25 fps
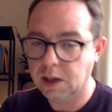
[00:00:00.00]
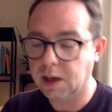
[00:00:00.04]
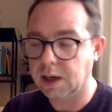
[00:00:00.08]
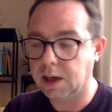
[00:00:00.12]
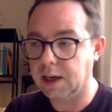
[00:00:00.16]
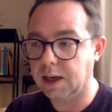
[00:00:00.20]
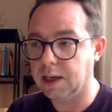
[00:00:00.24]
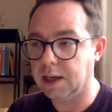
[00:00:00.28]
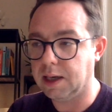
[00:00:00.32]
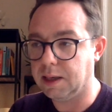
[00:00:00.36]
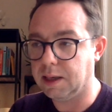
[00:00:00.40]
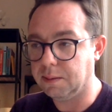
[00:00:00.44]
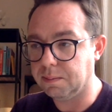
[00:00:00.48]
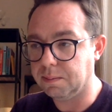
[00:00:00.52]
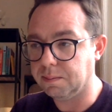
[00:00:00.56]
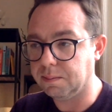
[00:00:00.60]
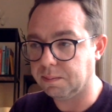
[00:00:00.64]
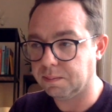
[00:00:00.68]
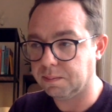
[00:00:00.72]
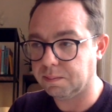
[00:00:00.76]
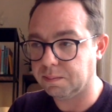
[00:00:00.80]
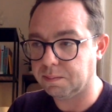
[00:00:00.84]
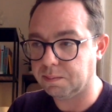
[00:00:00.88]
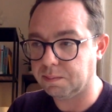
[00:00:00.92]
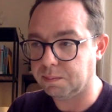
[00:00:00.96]

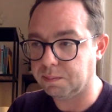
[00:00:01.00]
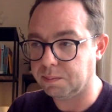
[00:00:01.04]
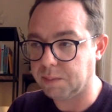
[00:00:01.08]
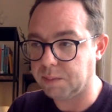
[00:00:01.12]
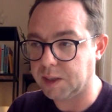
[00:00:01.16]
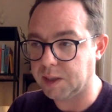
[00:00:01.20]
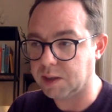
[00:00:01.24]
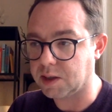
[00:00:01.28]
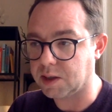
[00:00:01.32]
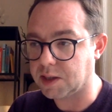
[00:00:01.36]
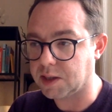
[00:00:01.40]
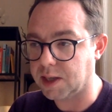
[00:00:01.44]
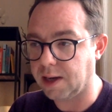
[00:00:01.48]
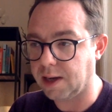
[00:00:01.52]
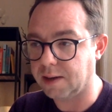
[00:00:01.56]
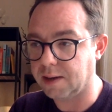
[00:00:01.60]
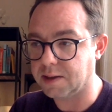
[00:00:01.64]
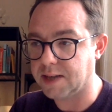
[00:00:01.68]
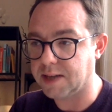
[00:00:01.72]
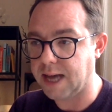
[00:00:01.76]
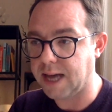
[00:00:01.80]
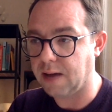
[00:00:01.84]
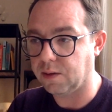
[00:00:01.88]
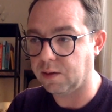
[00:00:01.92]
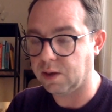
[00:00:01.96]
It just turns
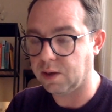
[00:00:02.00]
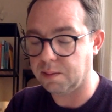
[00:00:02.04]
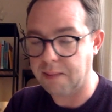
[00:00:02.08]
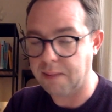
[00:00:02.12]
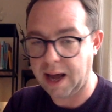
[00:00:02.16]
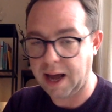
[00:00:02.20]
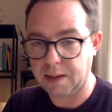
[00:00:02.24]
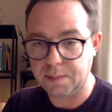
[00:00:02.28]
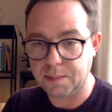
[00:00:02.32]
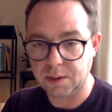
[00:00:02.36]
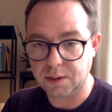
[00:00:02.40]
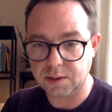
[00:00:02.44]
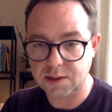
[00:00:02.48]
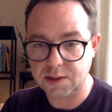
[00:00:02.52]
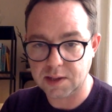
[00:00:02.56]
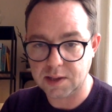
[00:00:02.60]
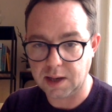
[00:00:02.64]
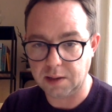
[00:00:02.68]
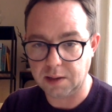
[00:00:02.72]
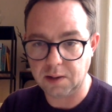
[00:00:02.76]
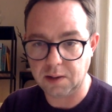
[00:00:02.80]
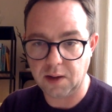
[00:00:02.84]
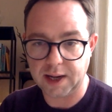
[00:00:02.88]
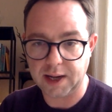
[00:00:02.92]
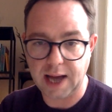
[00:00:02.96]
out that MacBooks don't
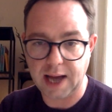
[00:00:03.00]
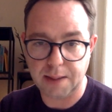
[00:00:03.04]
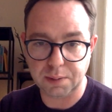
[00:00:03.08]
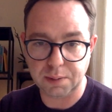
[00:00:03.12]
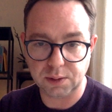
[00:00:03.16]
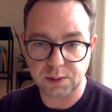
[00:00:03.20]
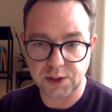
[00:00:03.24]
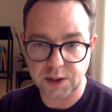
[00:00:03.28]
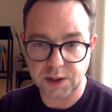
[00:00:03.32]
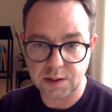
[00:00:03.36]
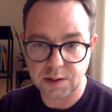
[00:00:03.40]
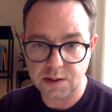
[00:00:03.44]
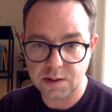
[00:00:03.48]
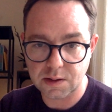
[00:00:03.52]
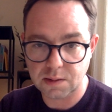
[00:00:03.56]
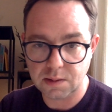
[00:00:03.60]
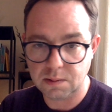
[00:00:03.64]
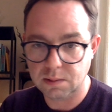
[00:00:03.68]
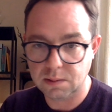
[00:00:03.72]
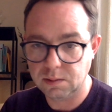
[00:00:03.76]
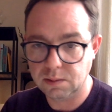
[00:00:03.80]
like apple juice,